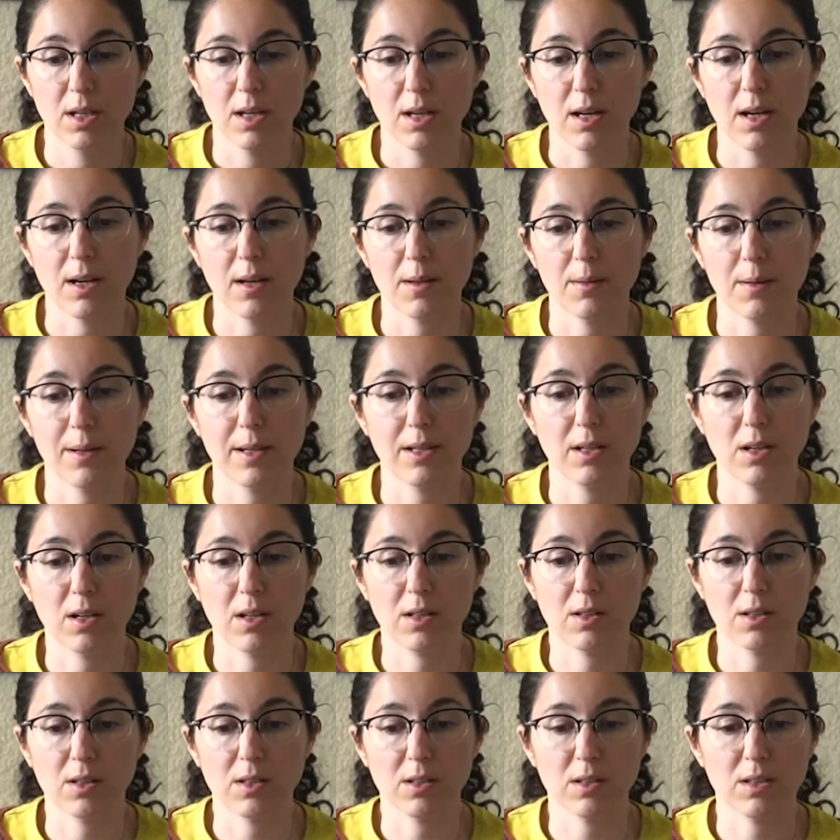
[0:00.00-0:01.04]
and
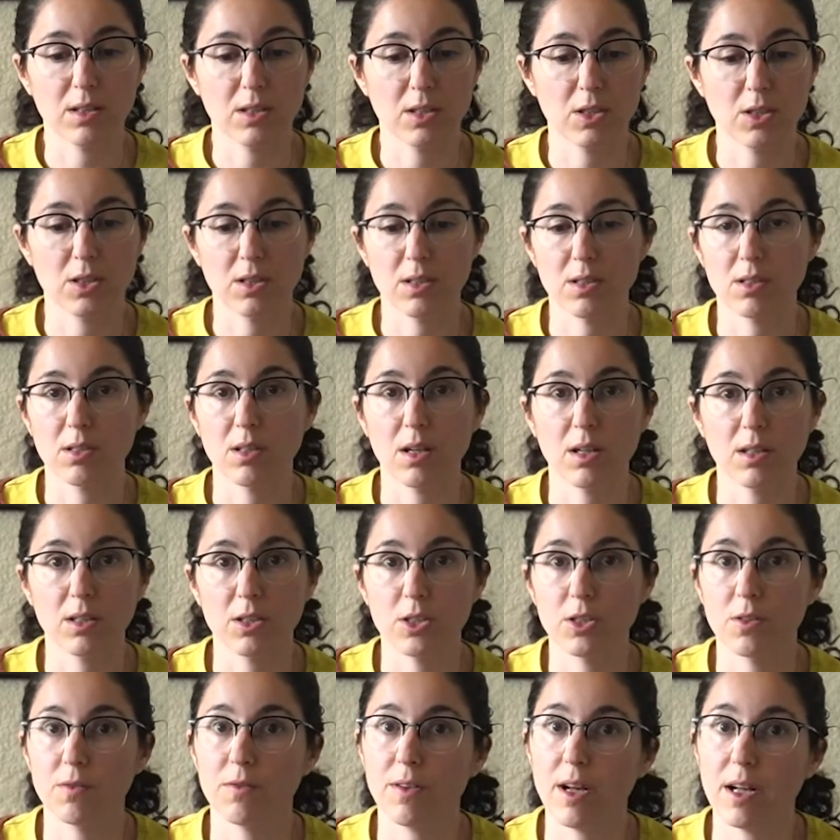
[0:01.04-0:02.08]
honor Indigenous
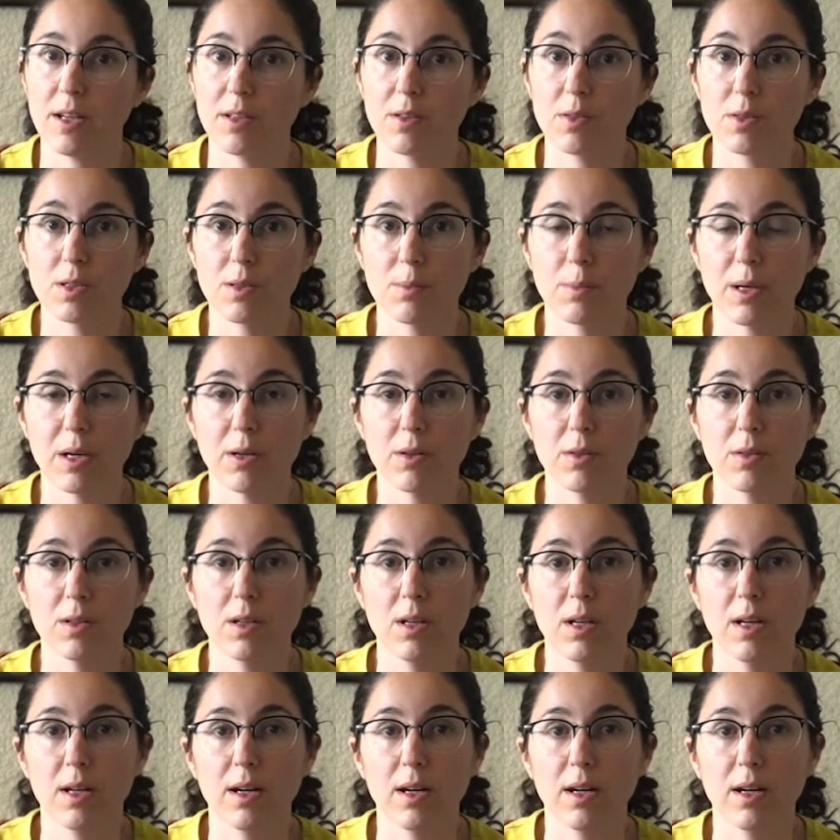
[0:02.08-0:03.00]
knowledge and values about